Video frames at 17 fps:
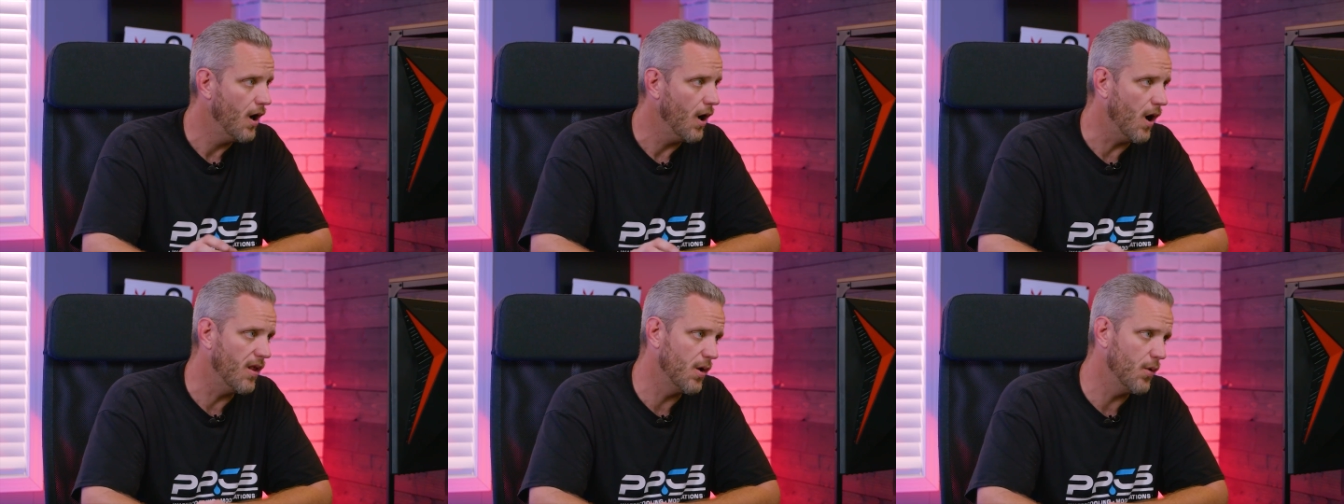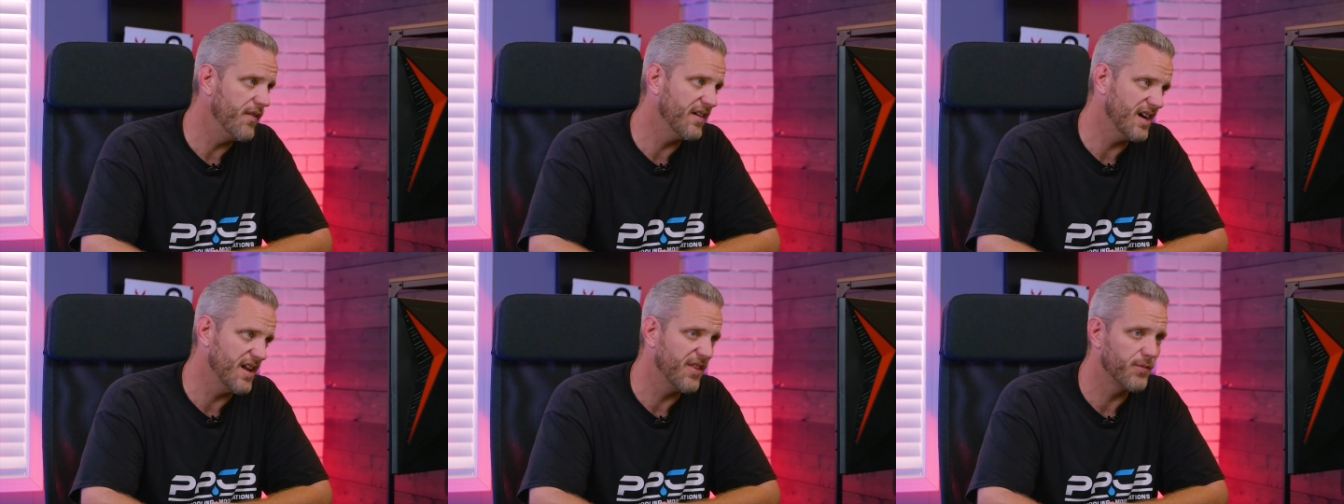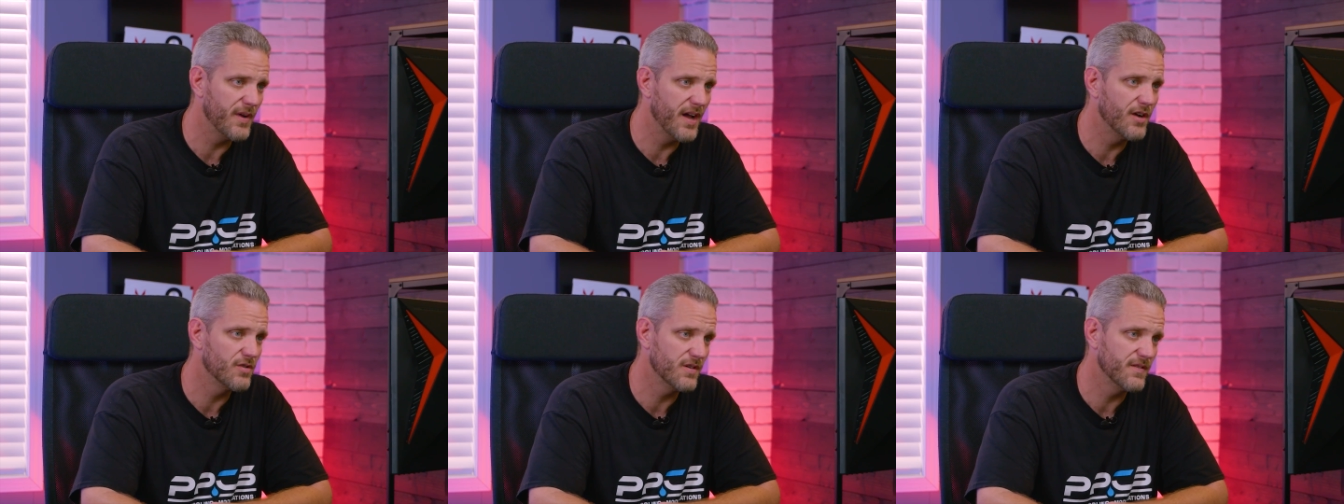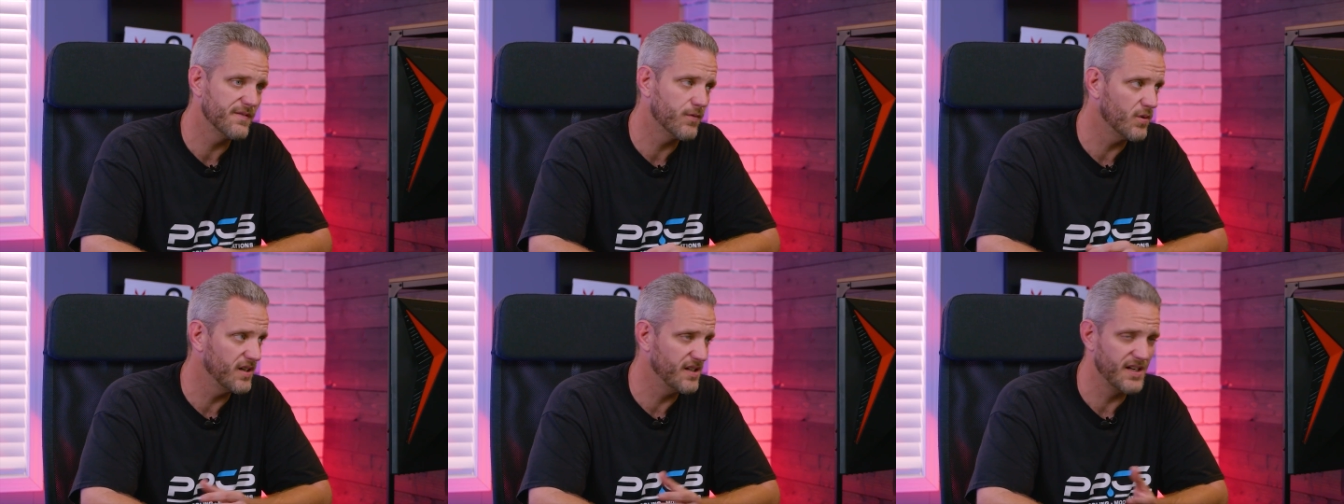although we've got a
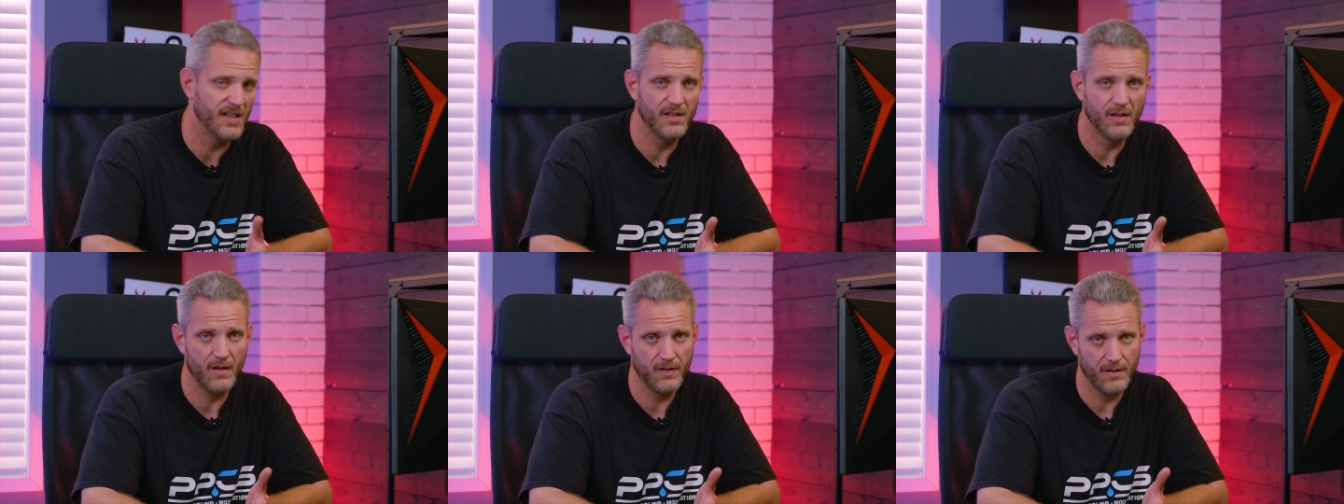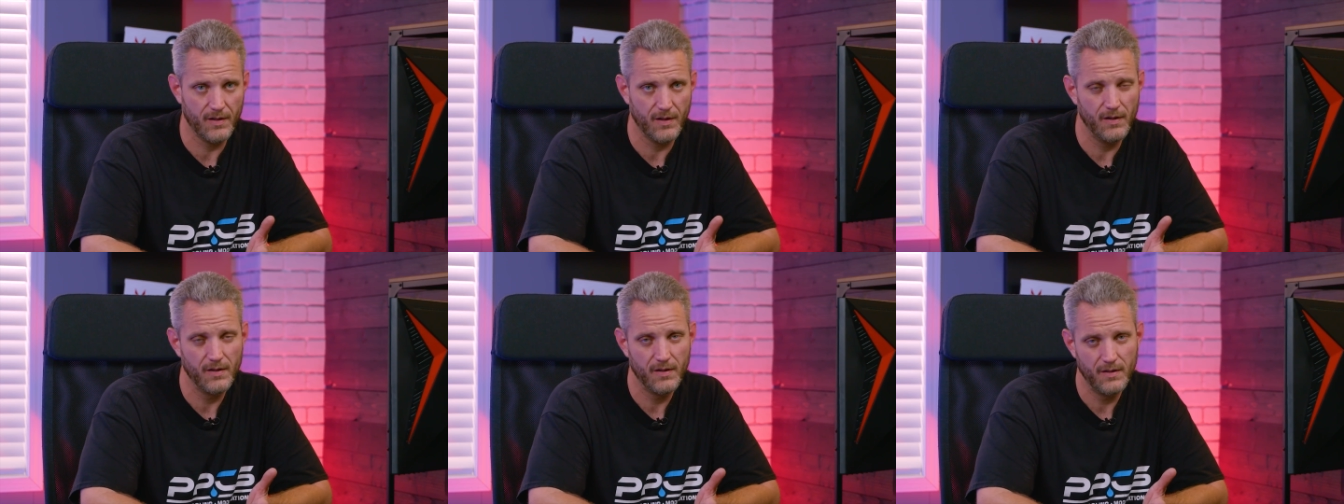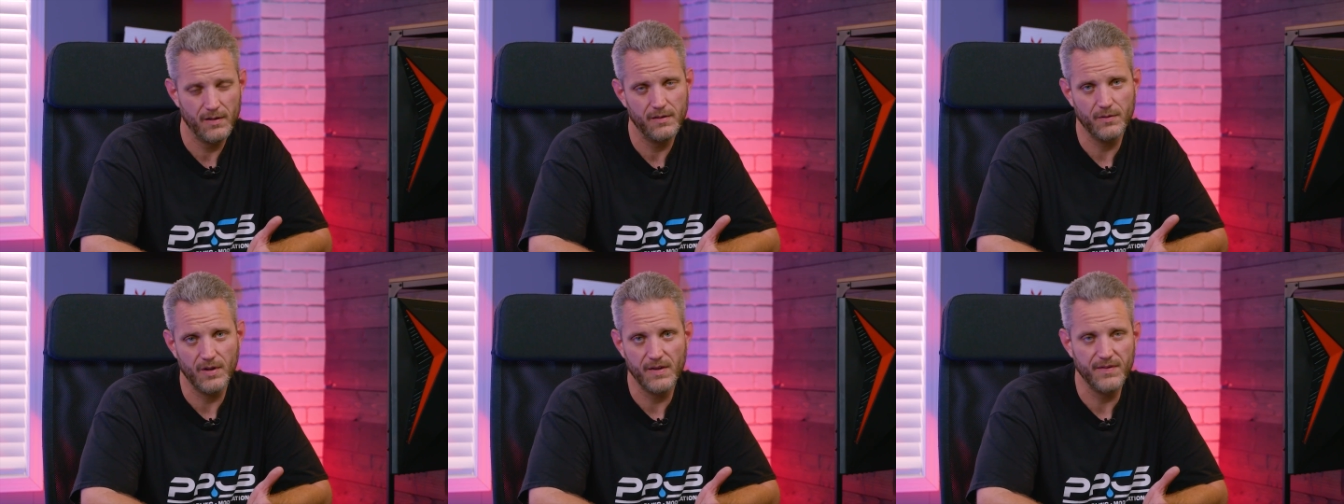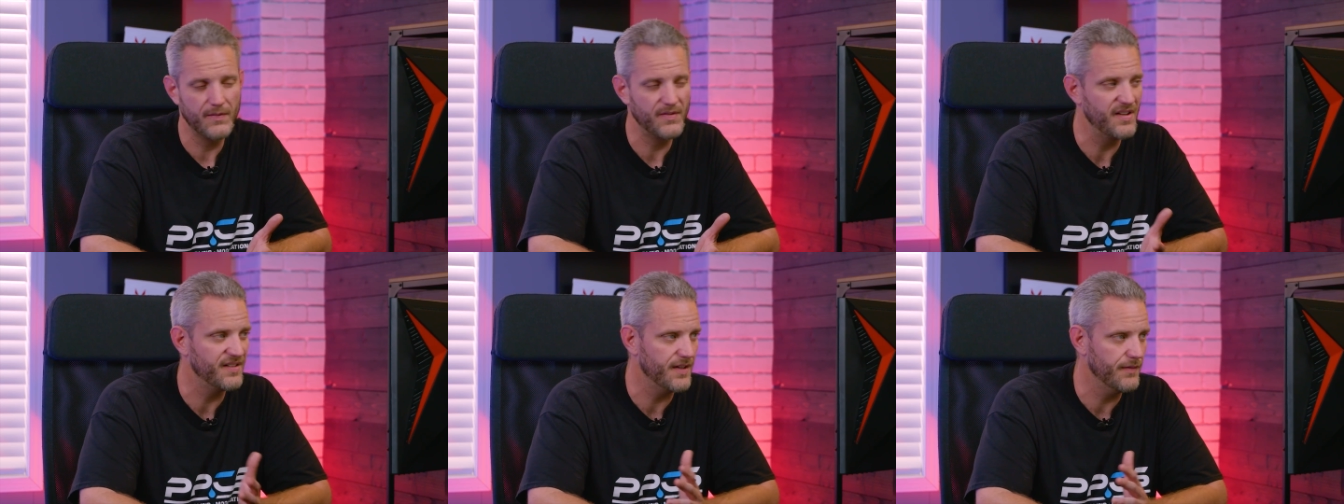$349, right,
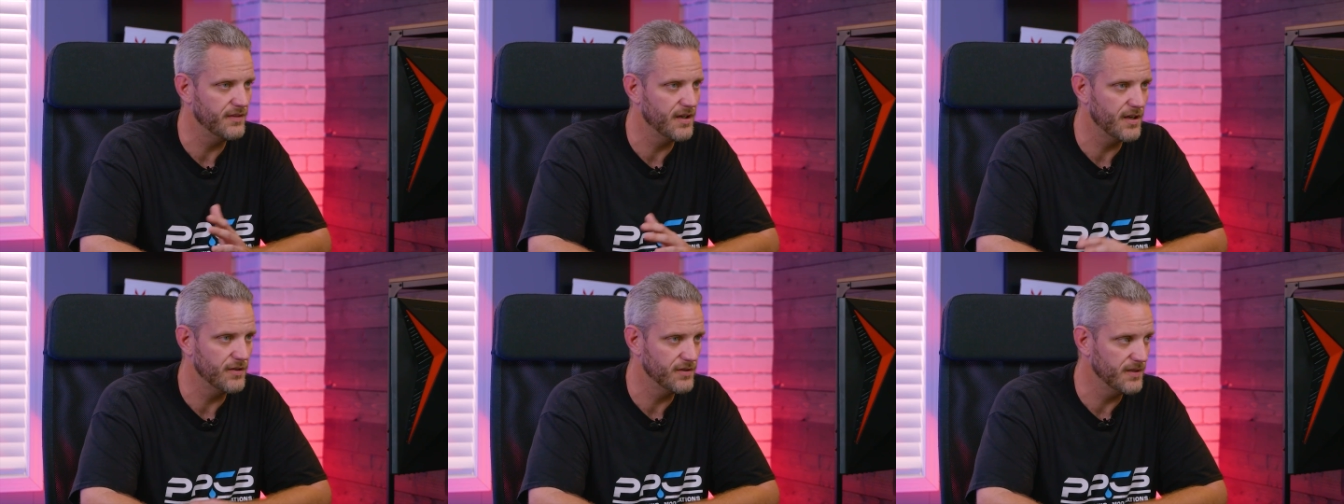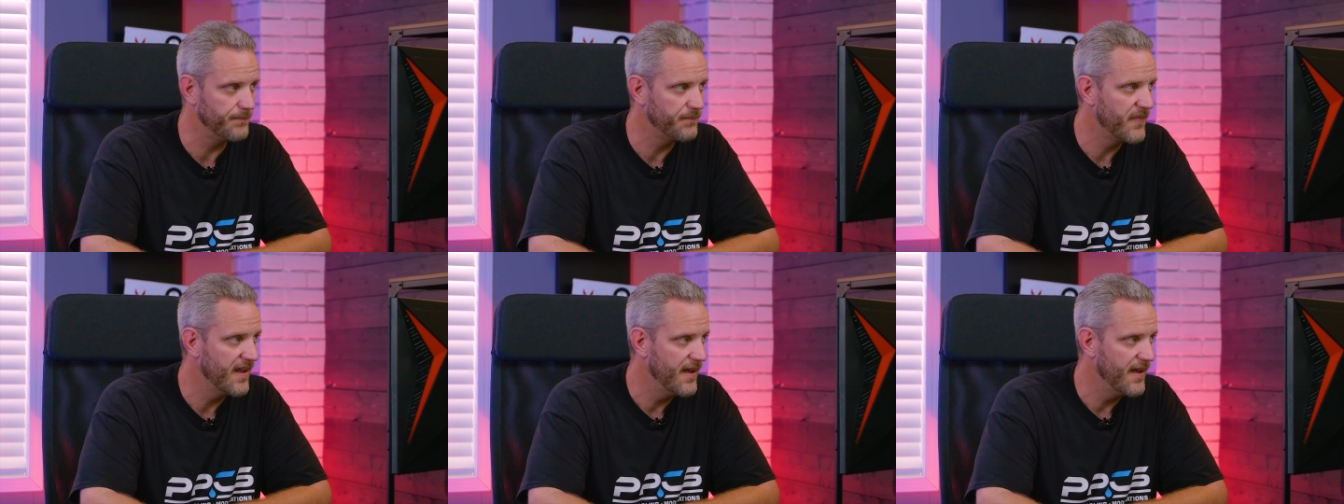5700